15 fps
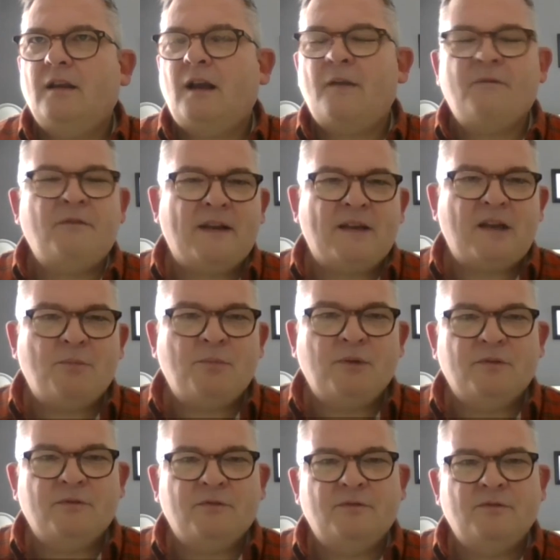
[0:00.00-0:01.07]
I'm fed up
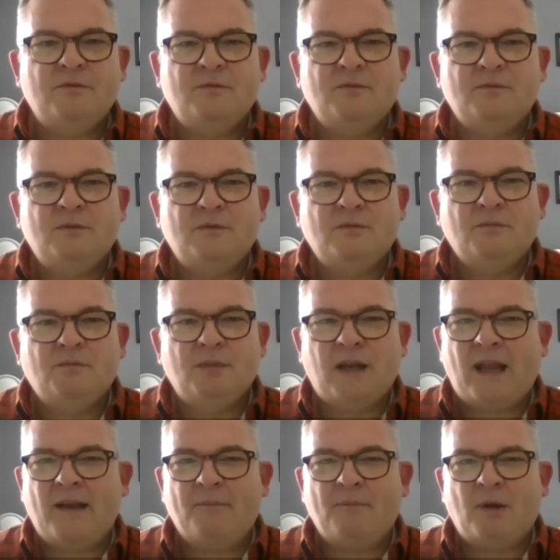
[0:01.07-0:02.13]
of
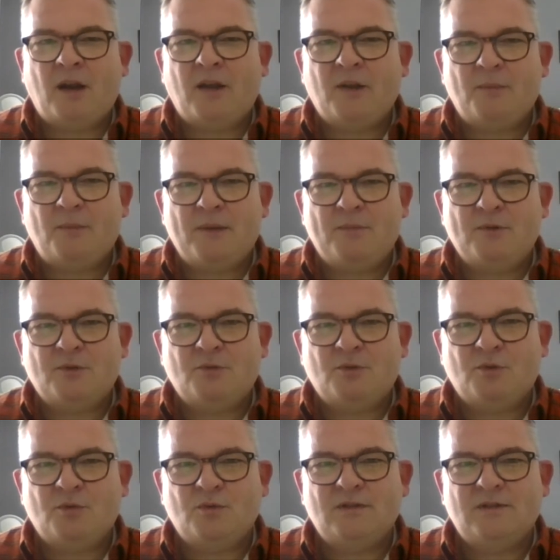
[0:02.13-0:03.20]
playing by other people's
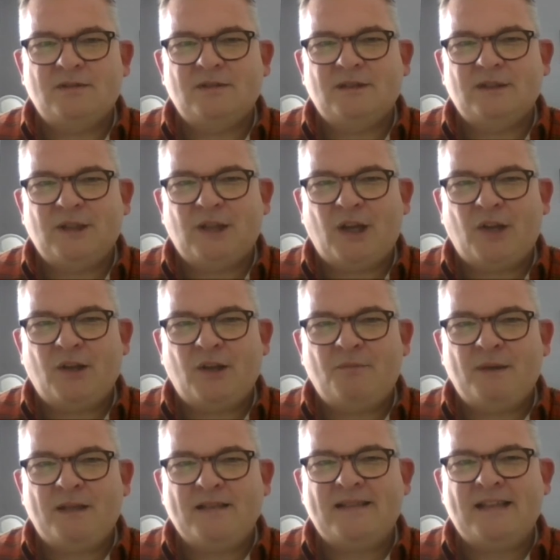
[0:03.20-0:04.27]
rules, you know, that
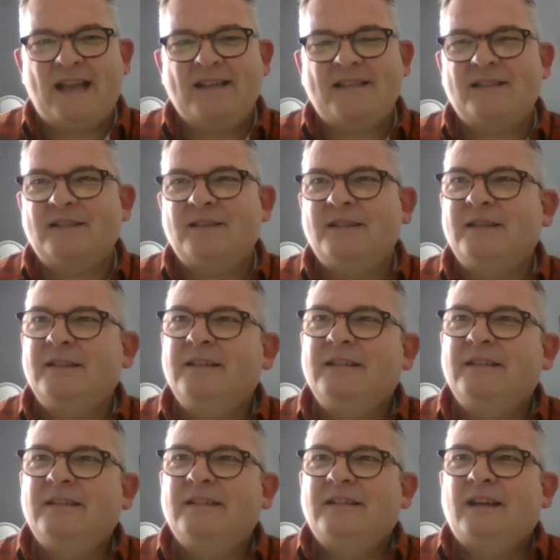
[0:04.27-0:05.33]
have been set
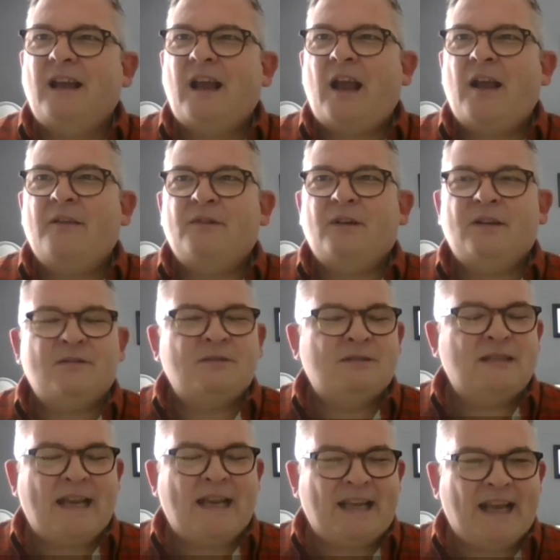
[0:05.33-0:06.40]
over
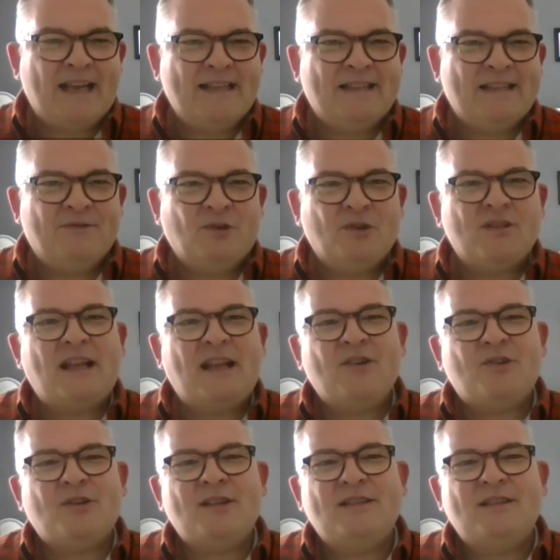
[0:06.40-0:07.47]
decades, if not
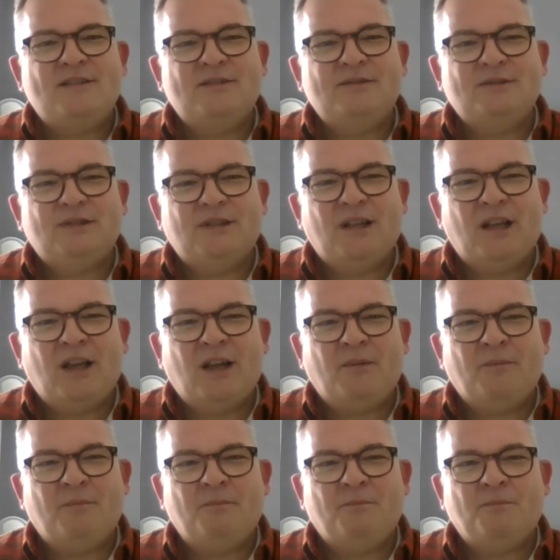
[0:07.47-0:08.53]
centuries.
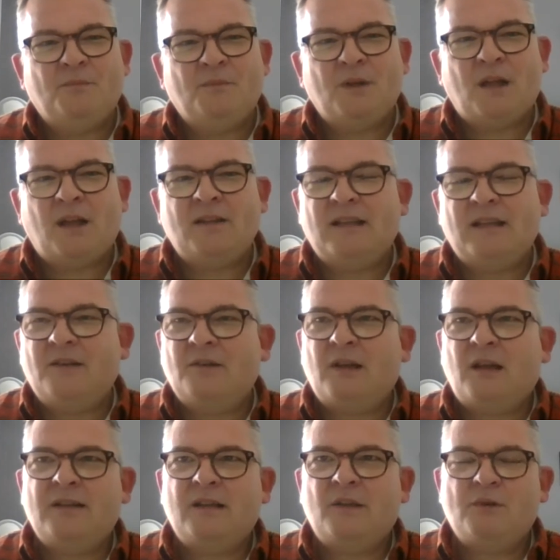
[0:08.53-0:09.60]
I
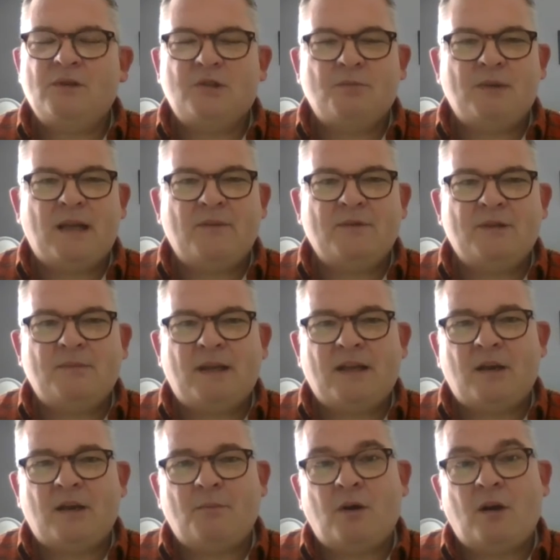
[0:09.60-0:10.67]
think we should be able to
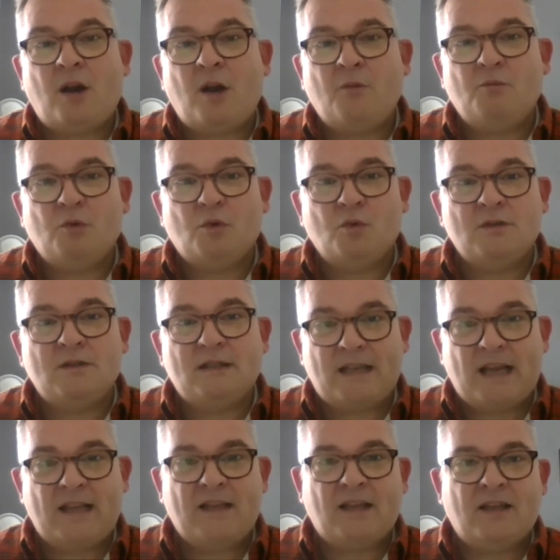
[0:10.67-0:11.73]
make up our own rules
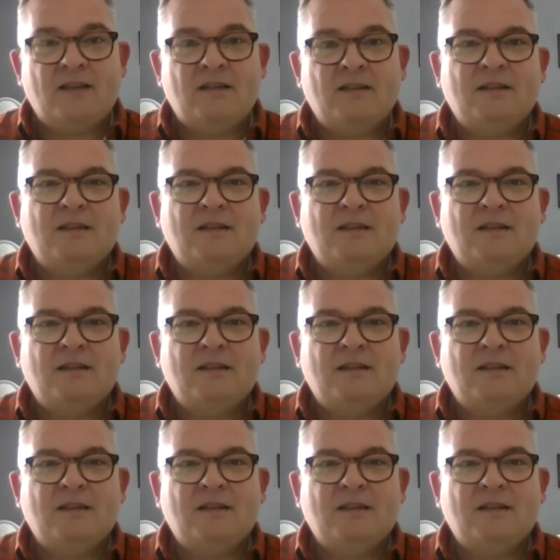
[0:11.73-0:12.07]
together